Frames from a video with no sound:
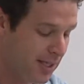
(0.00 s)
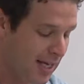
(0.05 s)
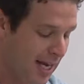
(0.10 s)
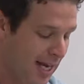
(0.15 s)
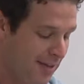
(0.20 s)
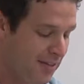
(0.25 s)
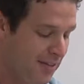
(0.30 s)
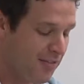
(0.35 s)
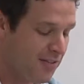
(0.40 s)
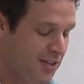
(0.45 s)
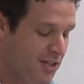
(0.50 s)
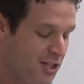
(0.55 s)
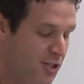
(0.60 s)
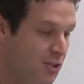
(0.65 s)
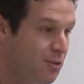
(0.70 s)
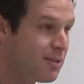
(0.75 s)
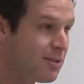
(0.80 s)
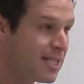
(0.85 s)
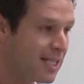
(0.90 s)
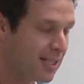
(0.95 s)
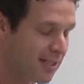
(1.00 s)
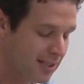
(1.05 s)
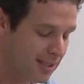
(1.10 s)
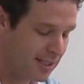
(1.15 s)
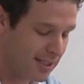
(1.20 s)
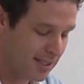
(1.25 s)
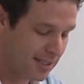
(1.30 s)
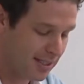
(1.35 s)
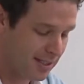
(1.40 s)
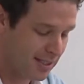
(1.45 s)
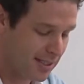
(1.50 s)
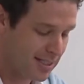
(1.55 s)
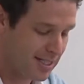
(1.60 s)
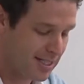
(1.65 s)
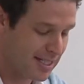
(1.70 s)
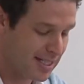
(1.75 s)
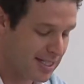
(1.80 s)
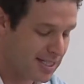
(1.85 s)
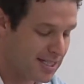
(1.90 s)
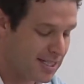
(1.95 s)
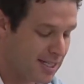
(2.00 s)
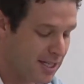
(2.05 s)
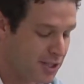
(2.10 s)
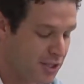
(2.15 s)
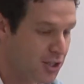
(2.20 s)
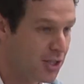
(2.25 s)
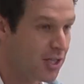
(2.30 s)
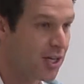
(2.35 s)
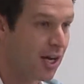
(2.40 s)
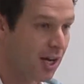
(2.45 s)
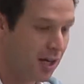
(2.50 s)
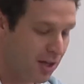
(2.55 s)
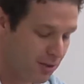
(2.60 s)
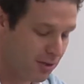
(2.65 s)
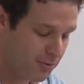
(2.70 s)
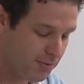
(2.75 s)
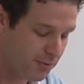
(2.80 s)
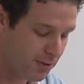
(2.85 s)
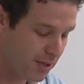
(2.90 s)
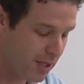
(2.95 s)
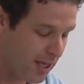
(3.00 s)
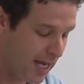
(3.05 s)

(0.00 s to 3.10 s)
and that this utility is an extension of